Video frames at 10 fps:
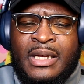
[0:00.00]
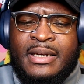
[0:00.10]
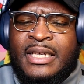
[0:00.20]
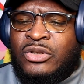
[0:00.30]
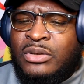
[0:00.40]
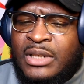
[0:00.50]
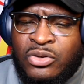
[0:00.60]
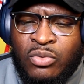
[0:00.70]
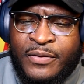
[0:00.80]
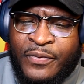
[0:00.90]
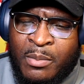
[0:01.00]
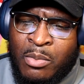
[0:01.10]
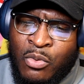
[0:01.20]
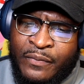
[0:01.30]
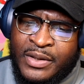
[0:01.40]
this was from a
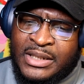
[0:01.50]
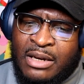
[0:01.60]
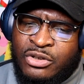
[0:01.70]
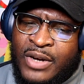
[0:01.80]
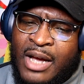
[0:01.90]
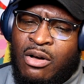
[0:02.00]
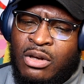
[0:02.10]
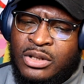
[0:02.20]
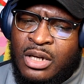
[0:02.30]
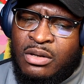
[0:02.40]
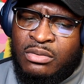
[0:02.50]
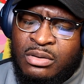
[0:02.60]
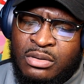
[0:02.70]
movie soundtrack also.